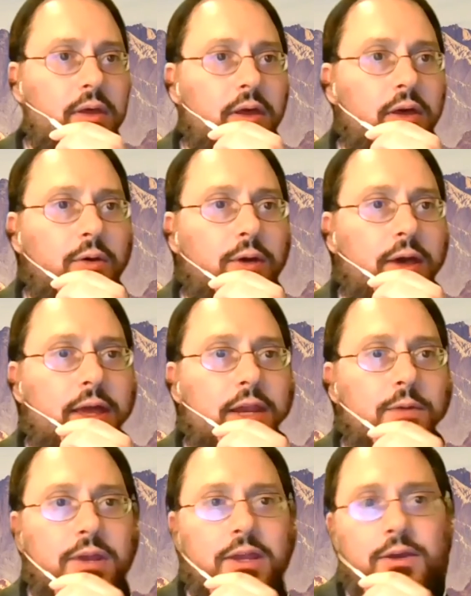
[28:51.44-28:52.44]
Okay,
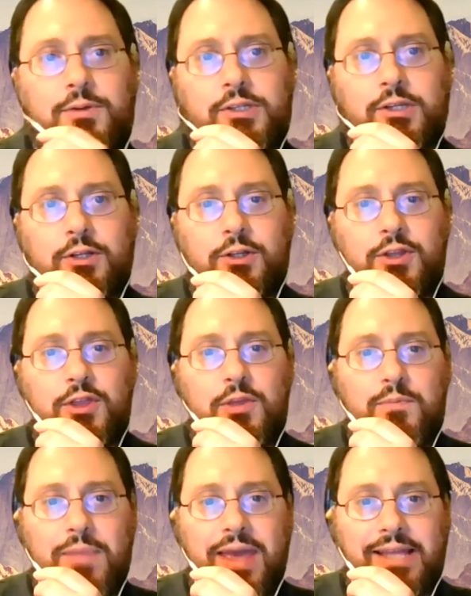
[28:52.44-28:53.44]
anybody who's still in the
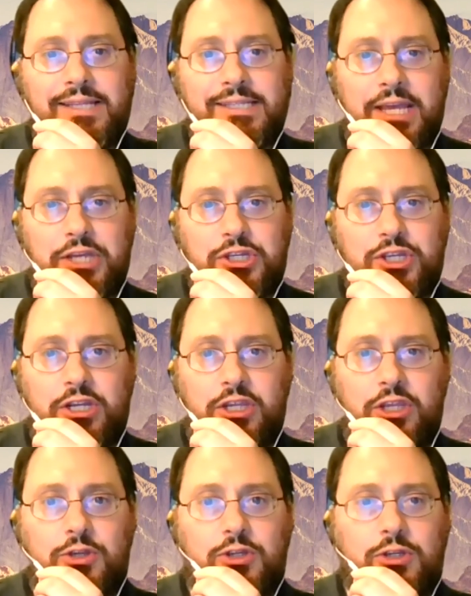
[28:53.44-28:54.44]
main session,
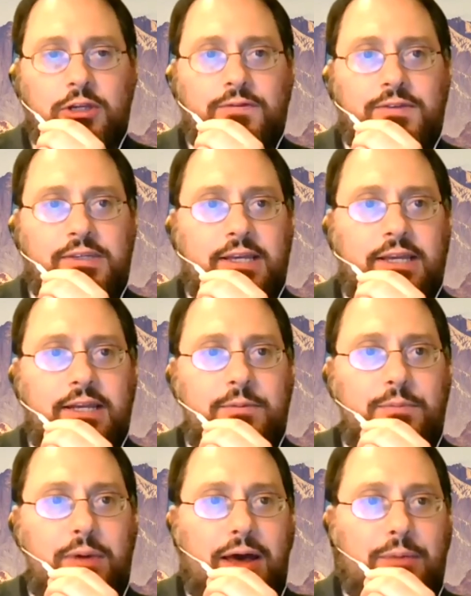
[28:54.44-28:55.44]
you should have seen a
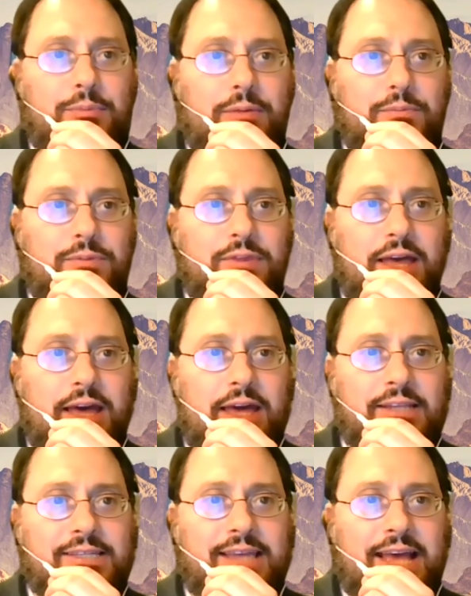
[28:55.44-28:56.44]
pop-up that
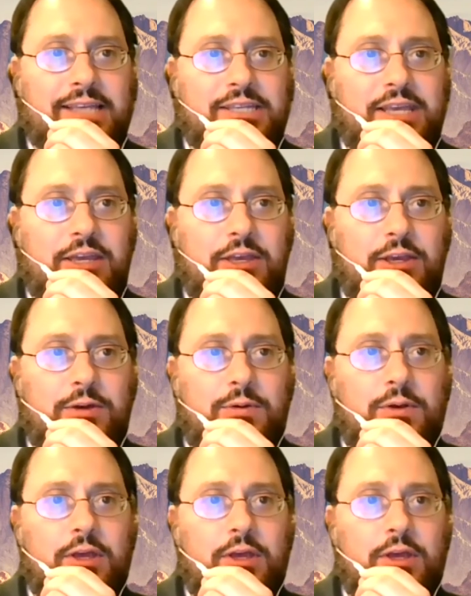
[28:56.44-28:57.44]
is asking you
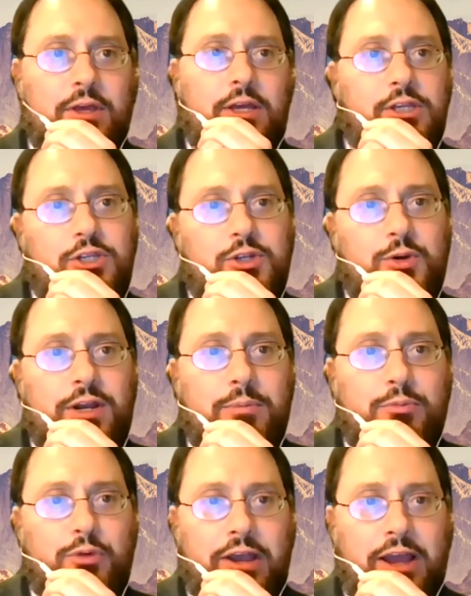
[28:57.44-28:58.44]
to
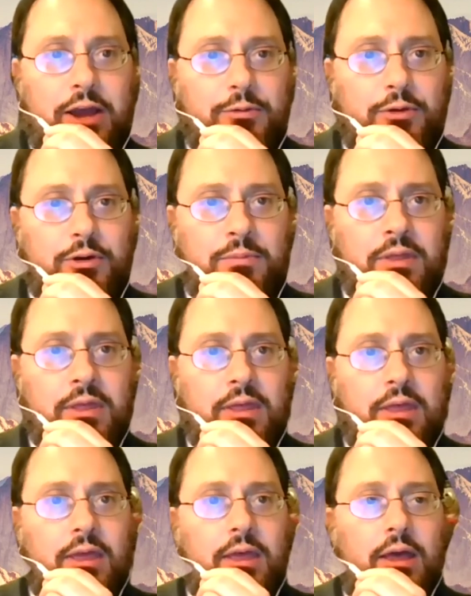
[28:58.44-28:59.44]
join a breakout room.
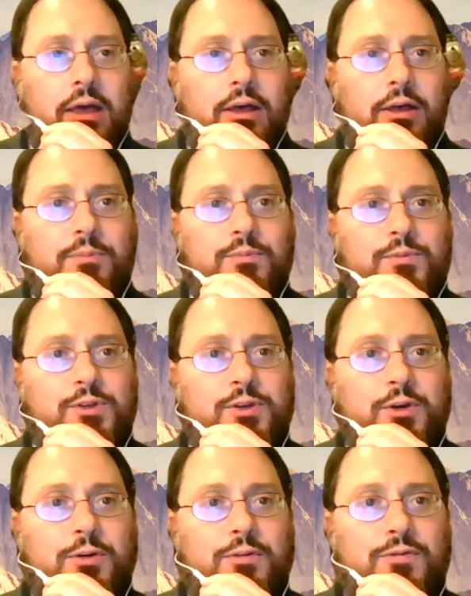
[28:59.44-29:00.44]

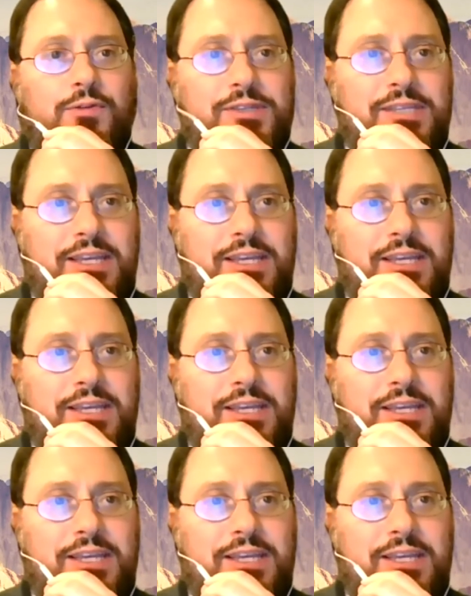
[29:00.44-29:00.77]
So if you see